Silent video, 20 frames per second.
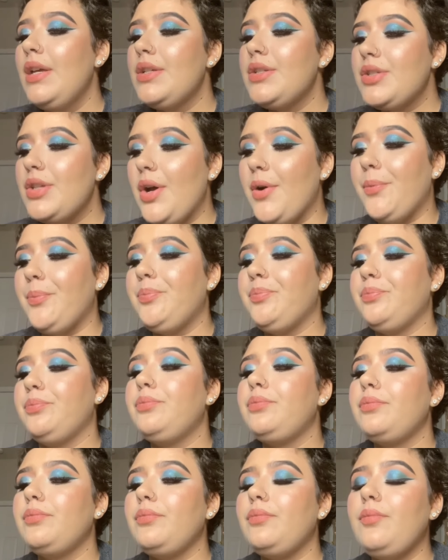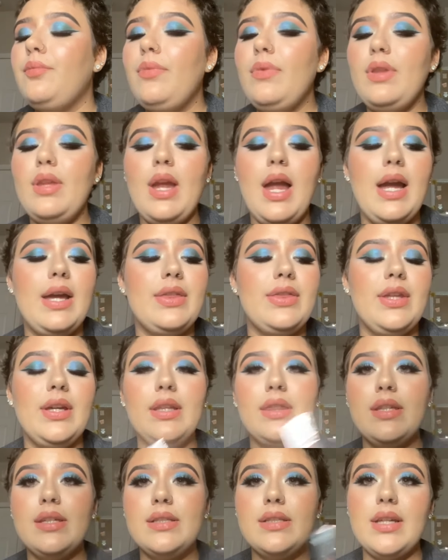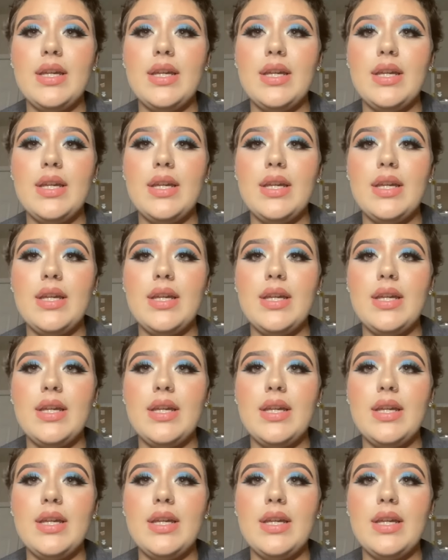So I think this